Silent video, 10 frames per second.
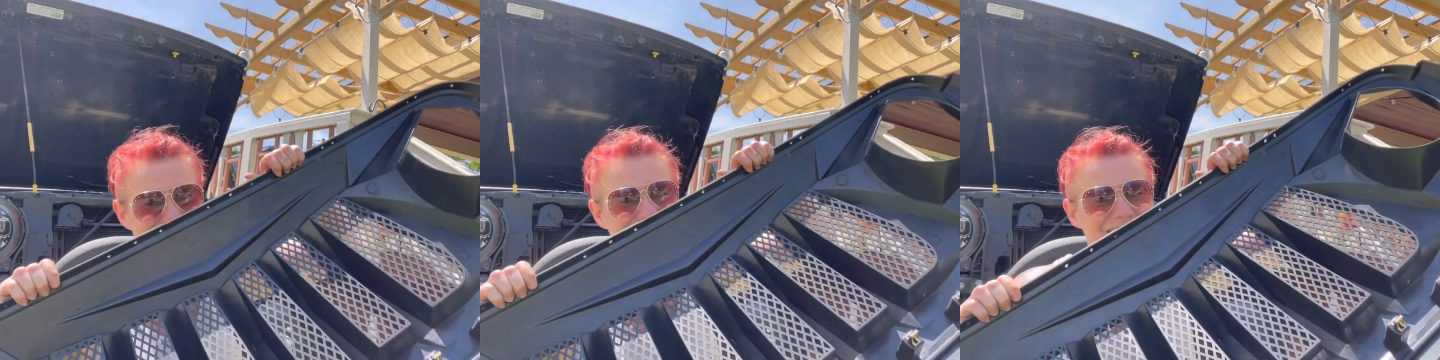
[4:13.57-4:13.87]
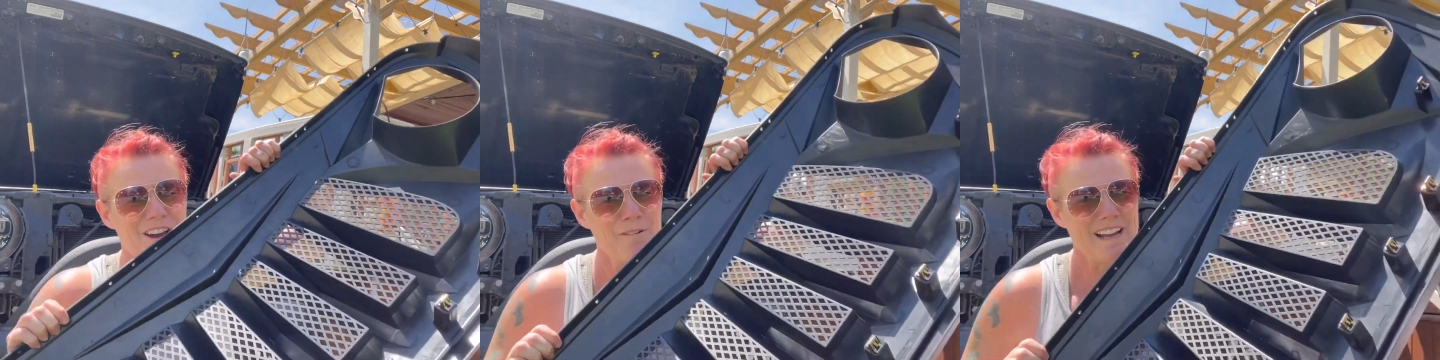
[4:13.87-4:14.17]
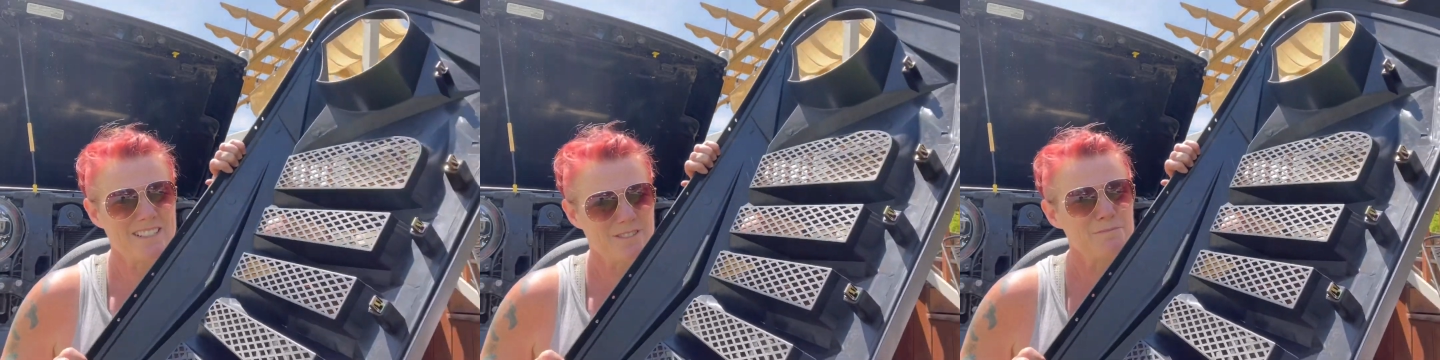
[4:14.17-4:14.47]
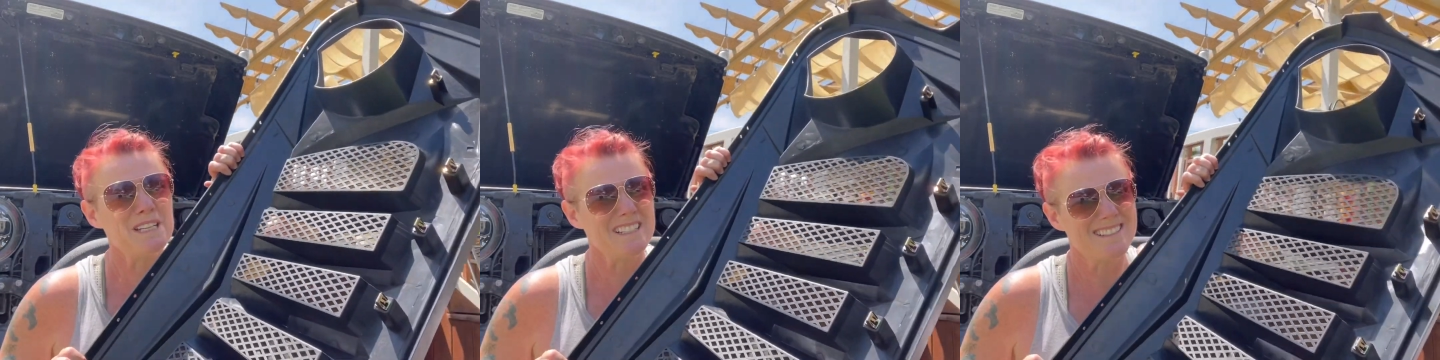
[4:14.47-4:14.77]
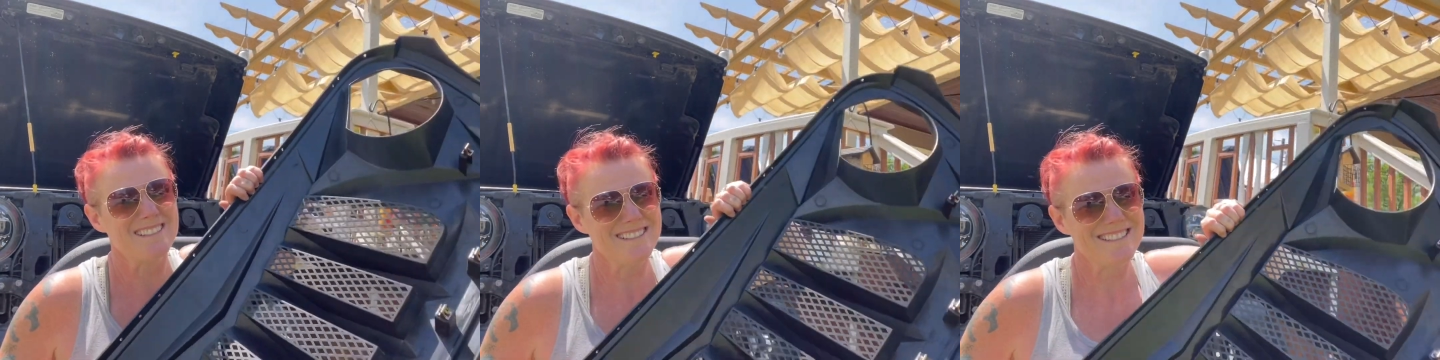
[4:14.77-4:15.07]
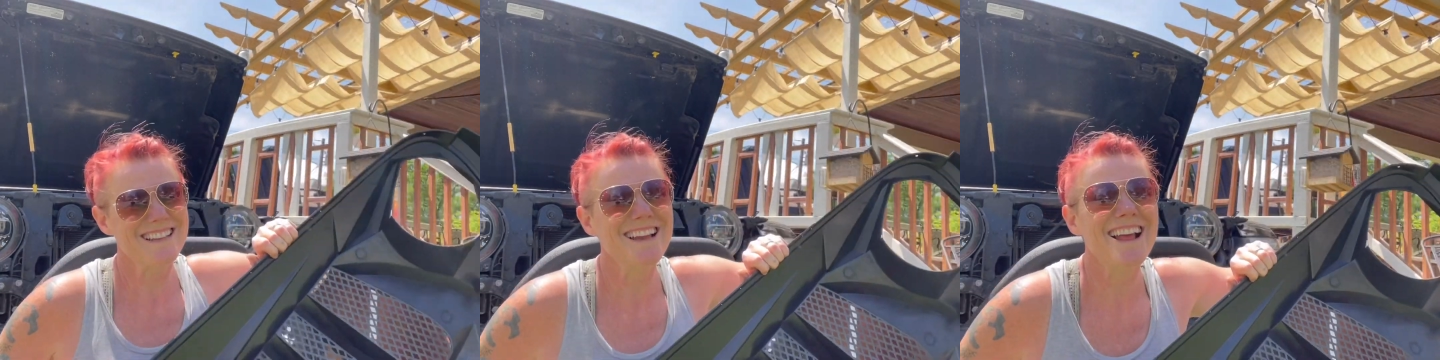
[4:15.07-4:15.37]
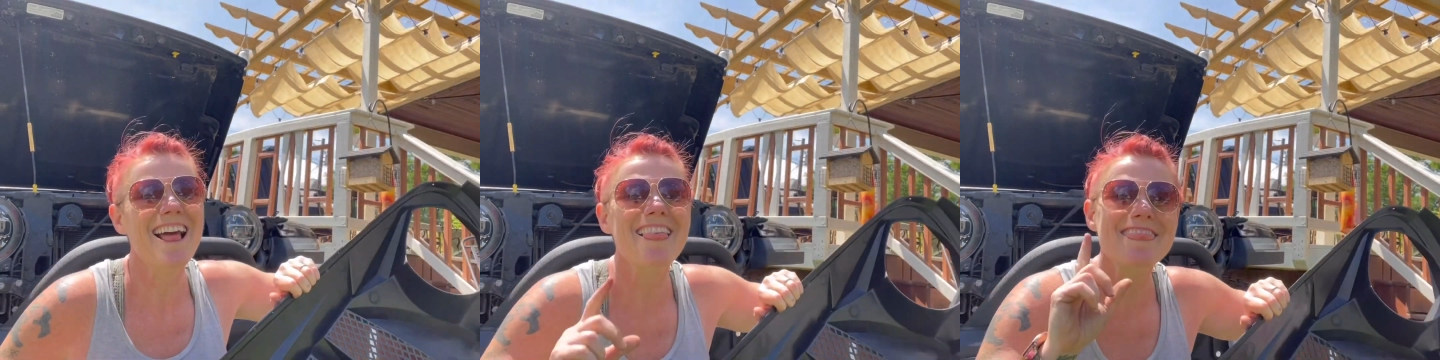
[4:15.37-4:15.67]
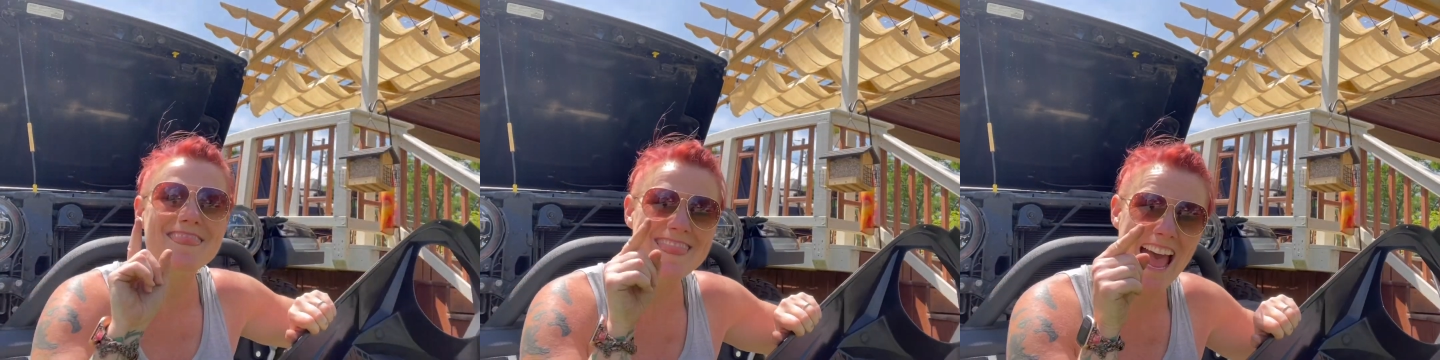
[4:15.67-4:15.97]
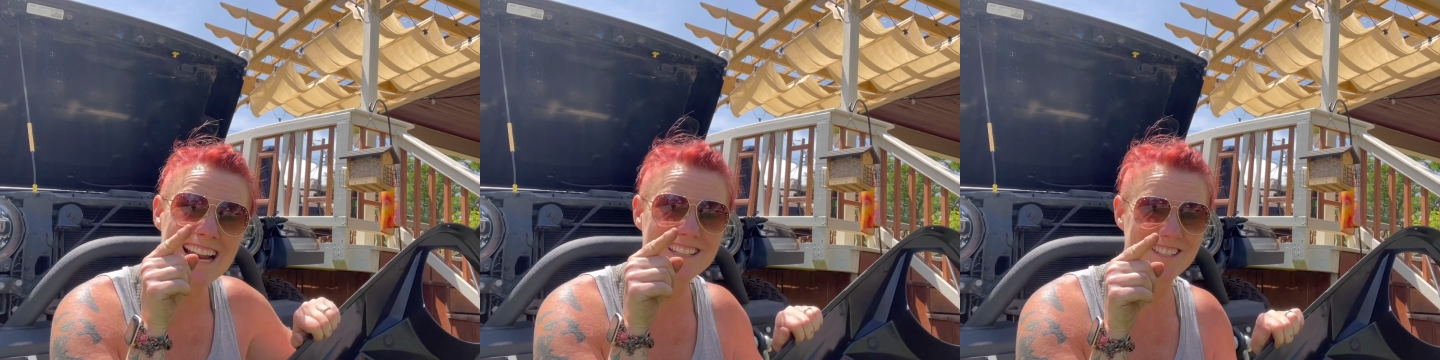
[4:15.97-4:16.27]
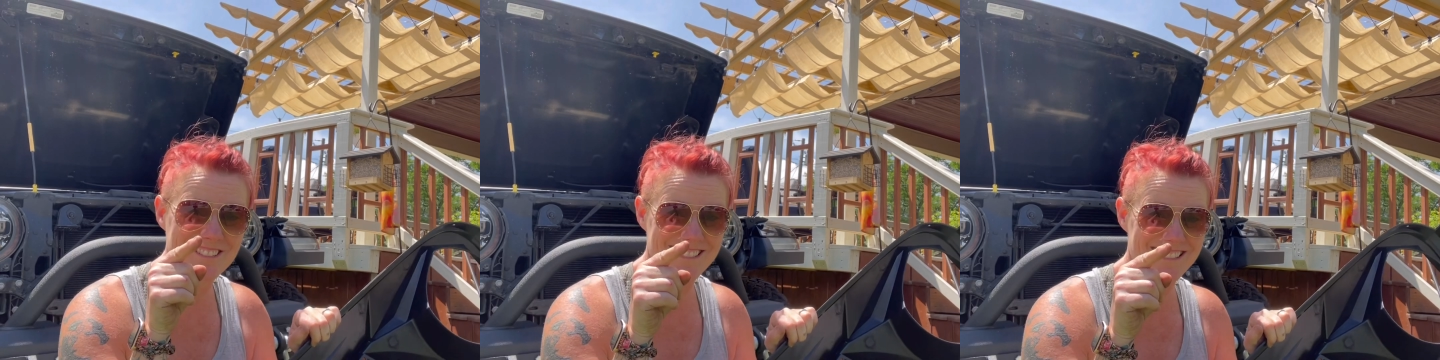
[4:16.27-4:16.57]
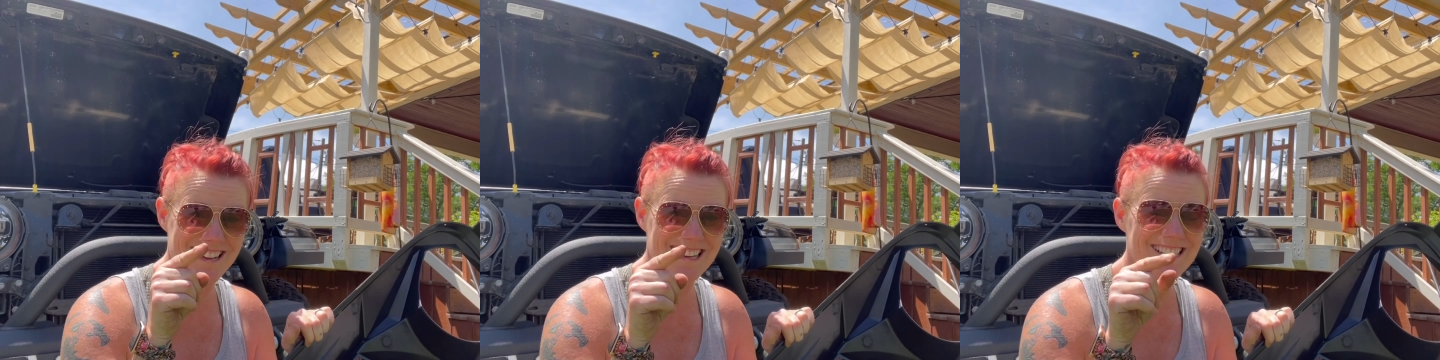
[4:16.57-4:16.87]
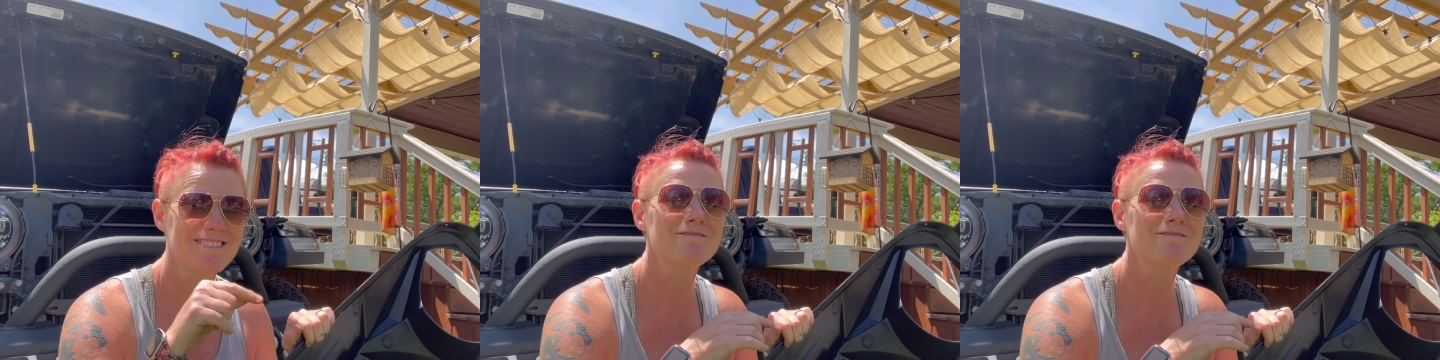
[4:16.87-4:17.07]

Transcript: no extra pieces. That is a good sign.